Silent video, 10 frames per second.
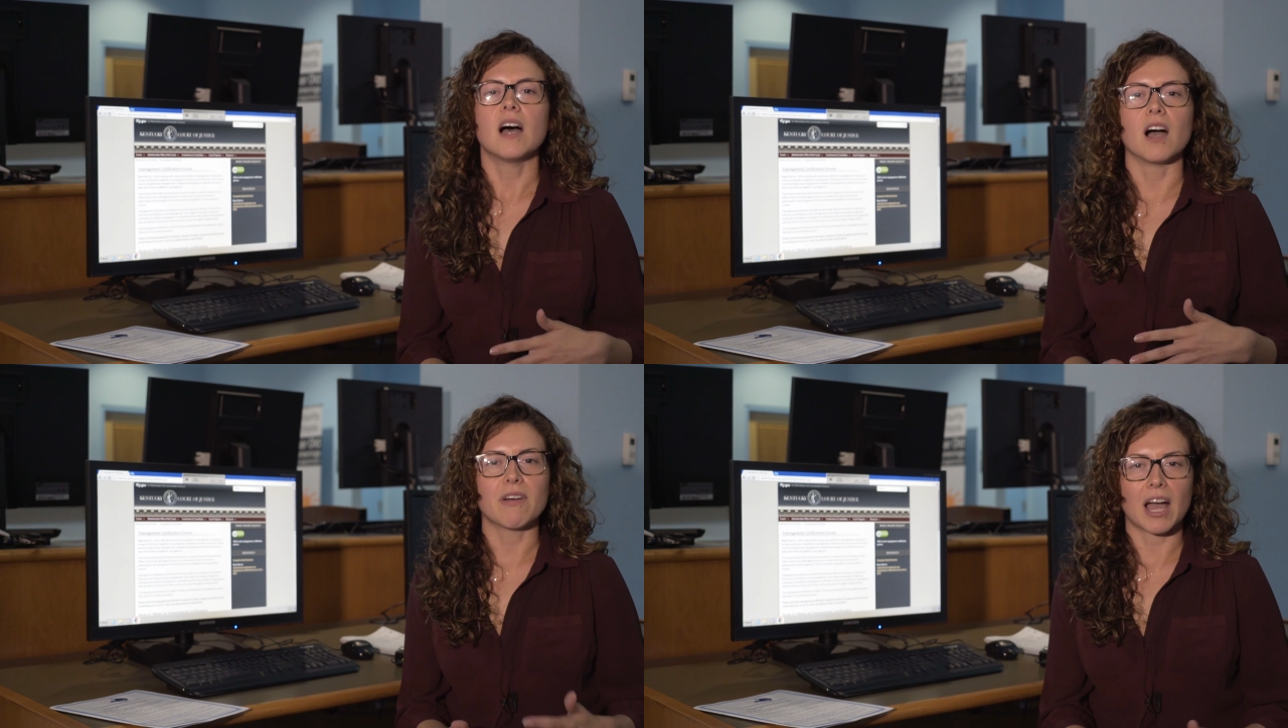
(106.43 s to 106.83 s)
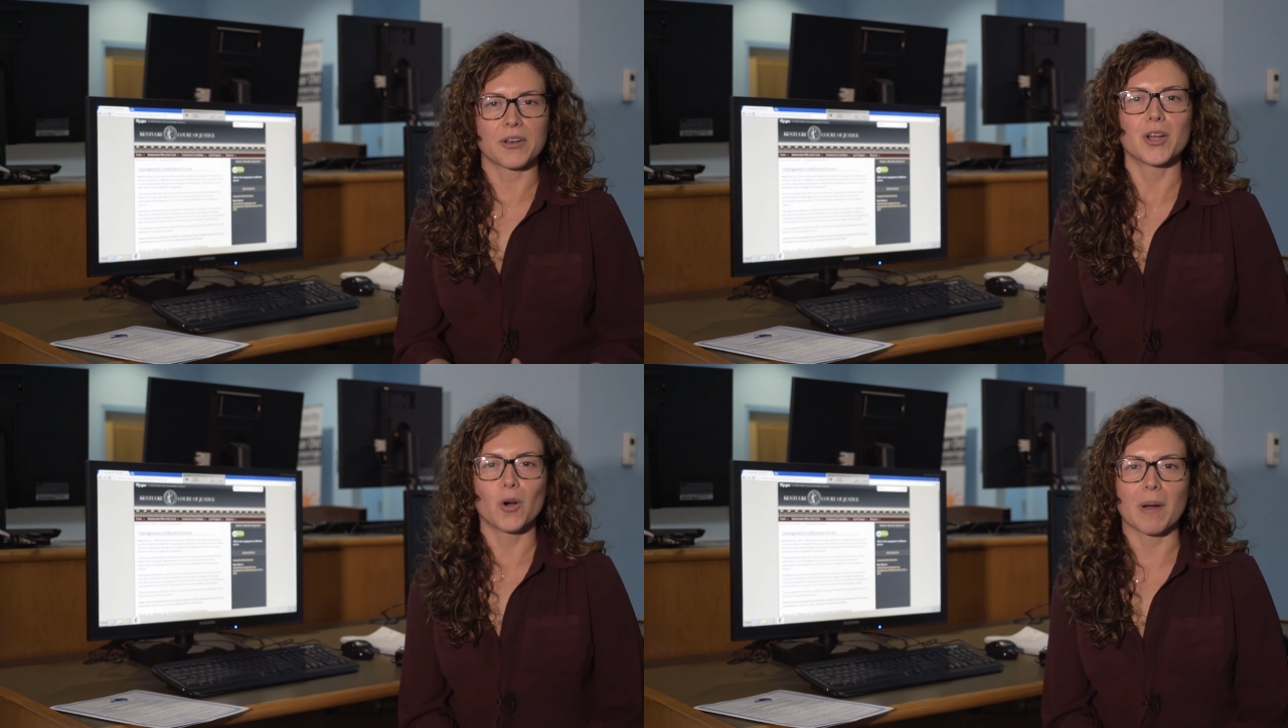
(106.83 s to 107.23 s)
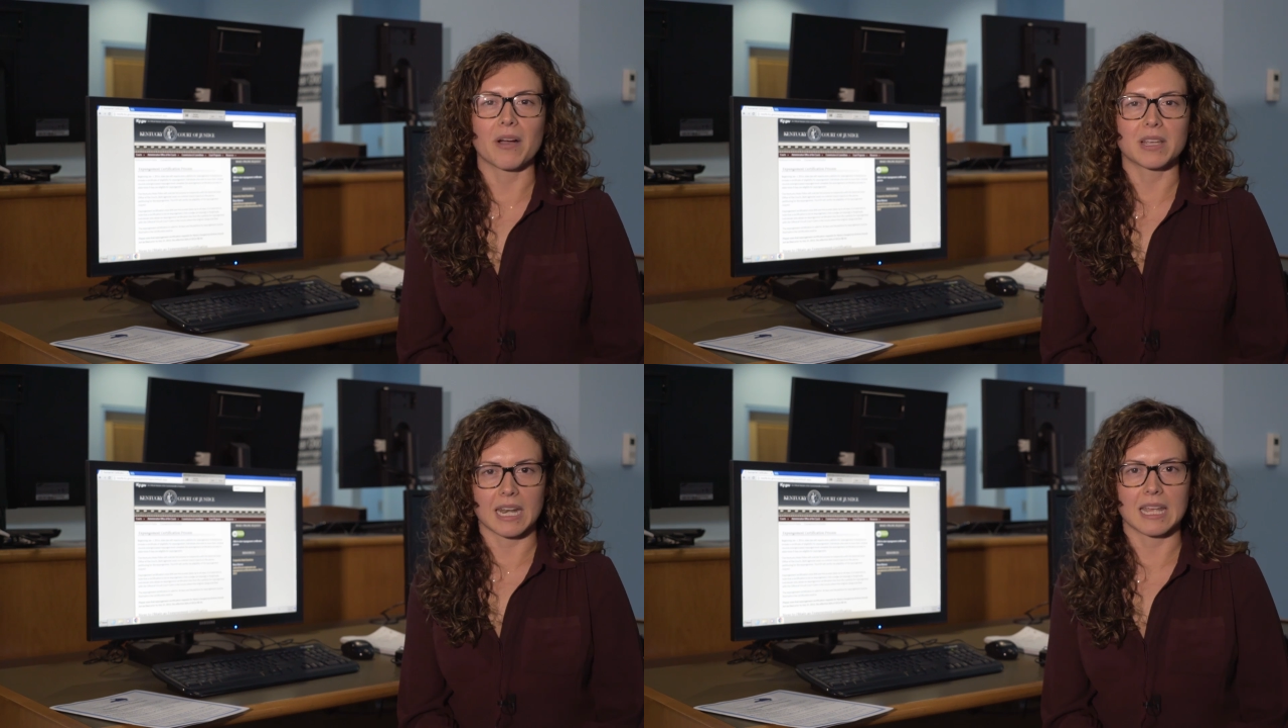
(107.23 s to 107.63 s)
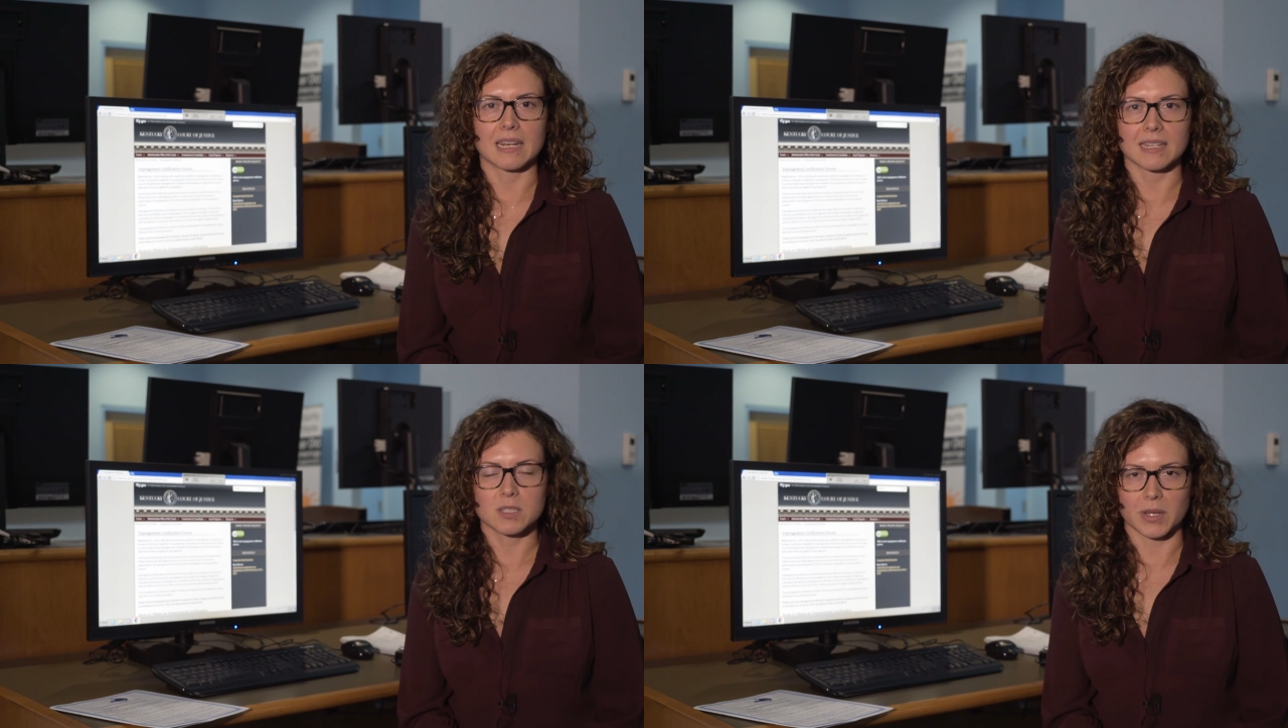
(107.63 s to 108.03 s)
of how to go about getting
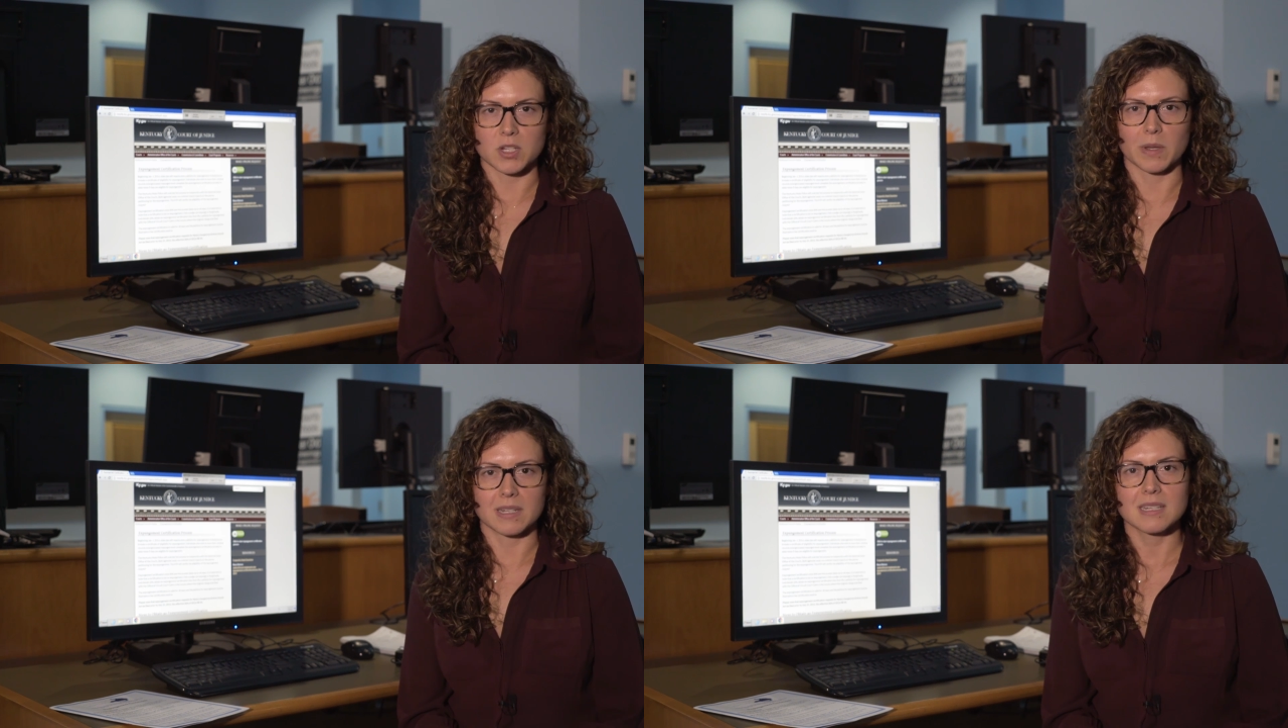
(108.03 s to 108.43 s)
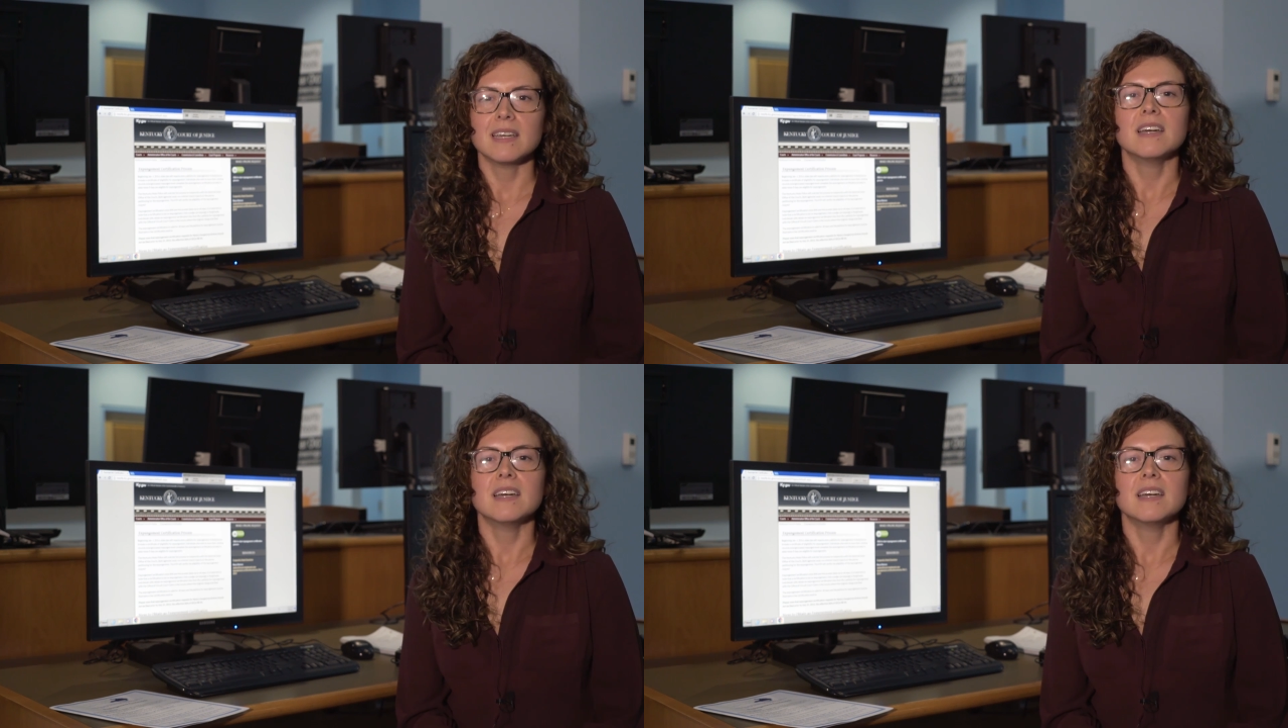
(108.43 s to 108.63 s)
an expungement,